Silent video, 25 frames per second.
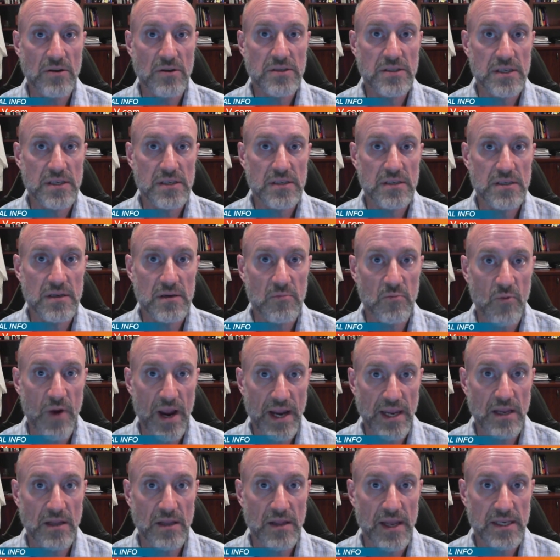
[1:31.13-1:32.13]
system
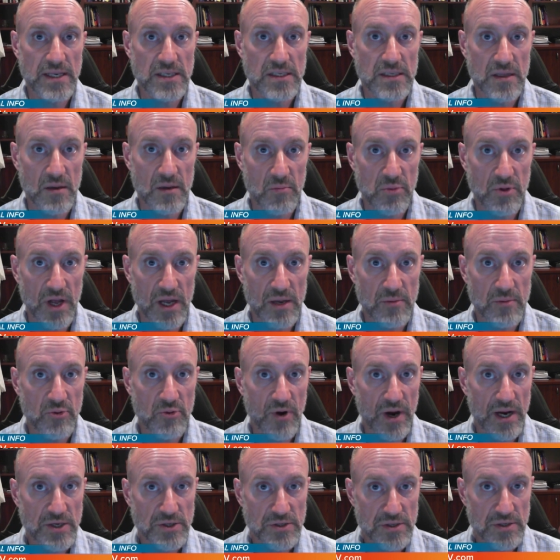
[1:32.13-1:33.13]
regulates the blood
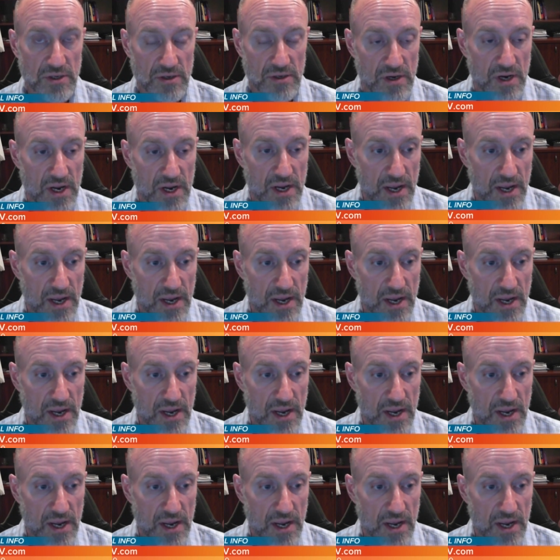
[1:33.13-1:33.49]
pressure